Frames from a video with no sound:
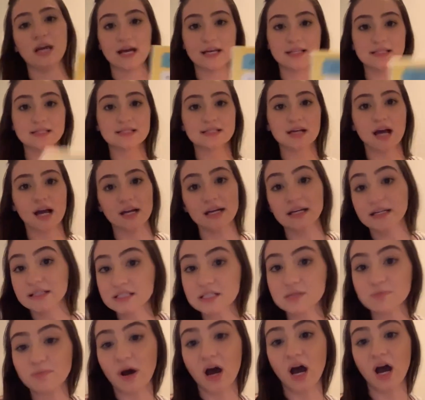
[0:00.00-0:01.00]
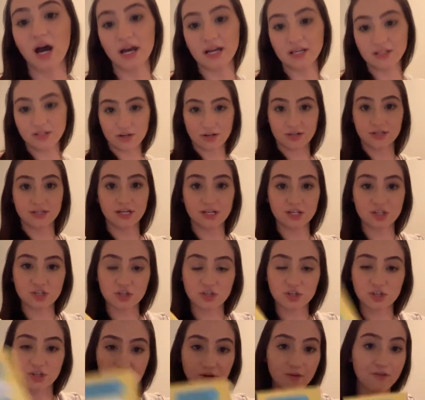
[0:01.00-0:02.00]
and science behind your
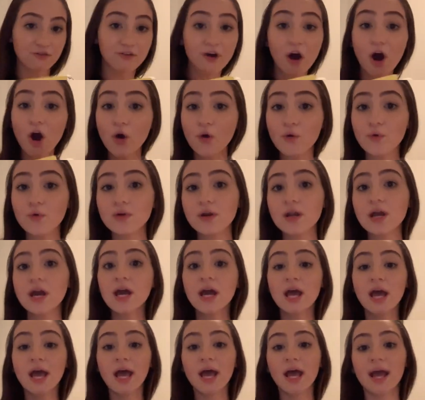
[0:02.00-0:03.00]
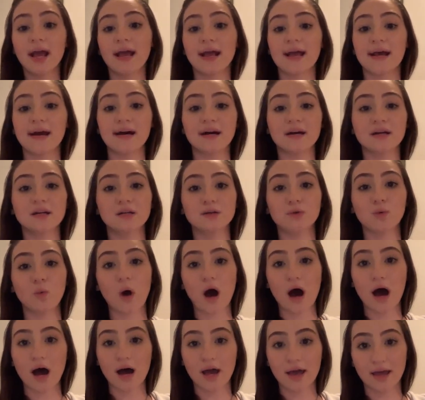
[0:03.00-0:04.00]
addiction to your phone and
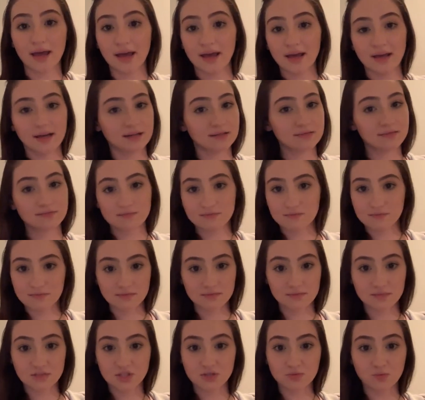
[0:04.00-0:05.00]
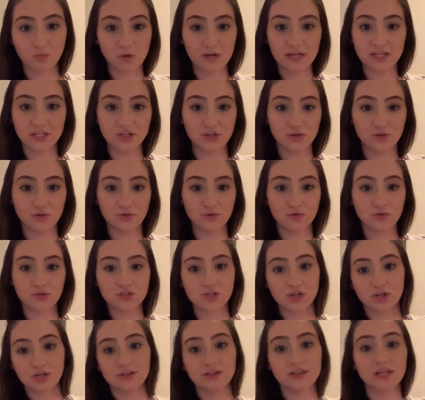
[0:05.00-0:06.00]
why we do
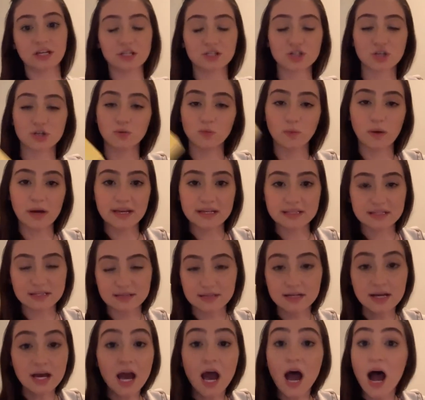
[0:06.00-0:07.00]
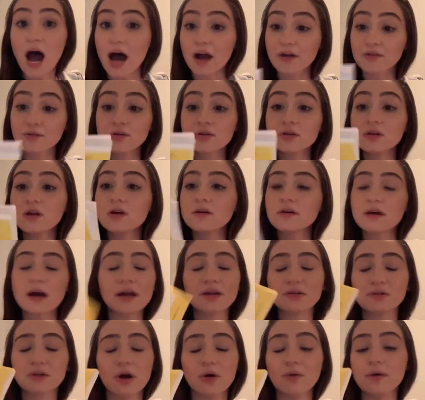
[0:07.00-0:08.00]
certain things certain ways. And I
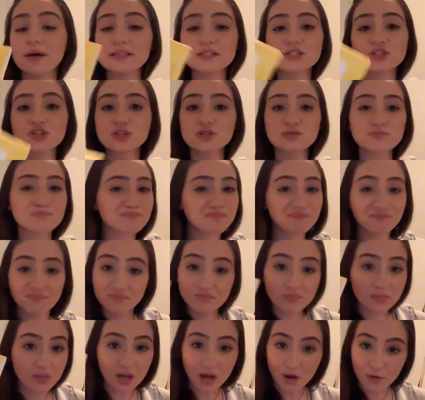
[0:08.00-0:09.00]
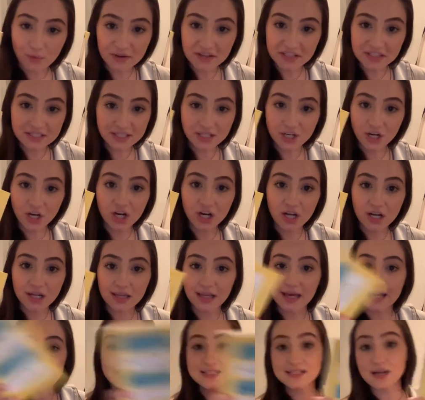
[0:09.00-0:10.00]
don't know. It's just a really good
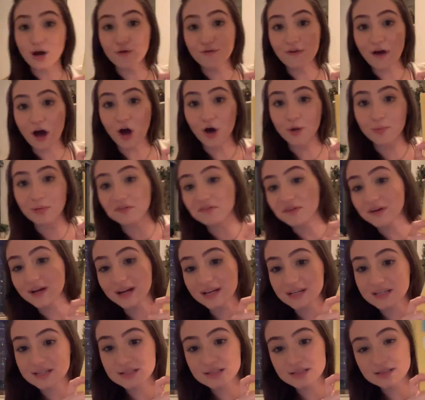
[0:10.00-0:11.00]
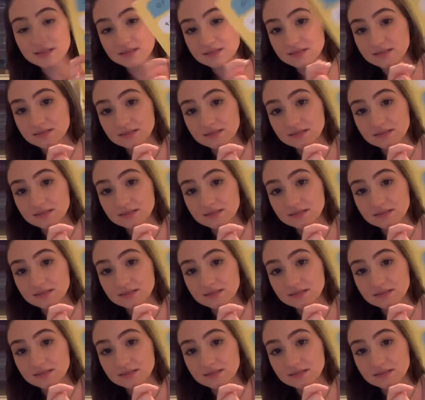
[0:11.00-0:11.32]
like self-help if you guys